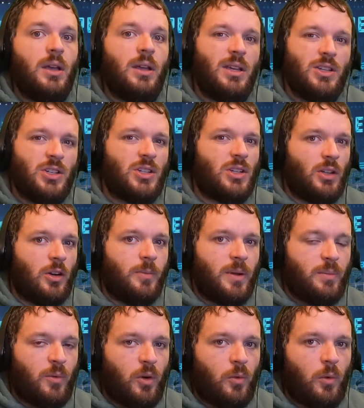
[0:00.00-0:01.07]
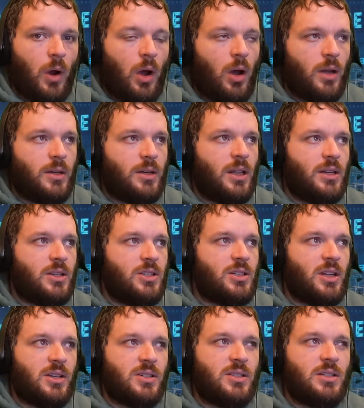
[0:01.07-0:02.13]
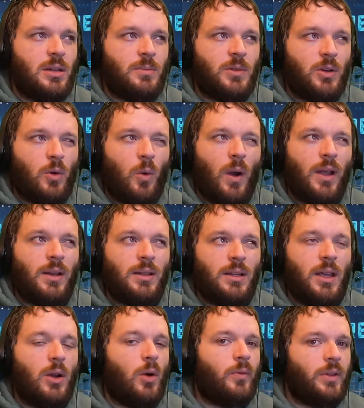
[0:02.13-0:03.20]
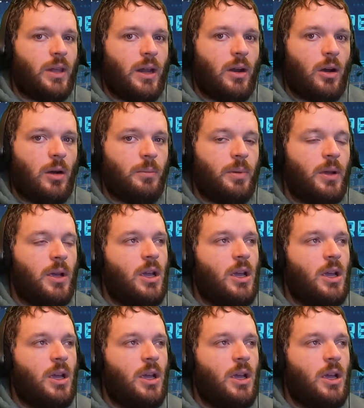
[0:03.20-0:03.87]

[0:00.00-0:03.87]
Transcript: He's just a little bit more raw and, and just doesn't seem to quite get over that hump.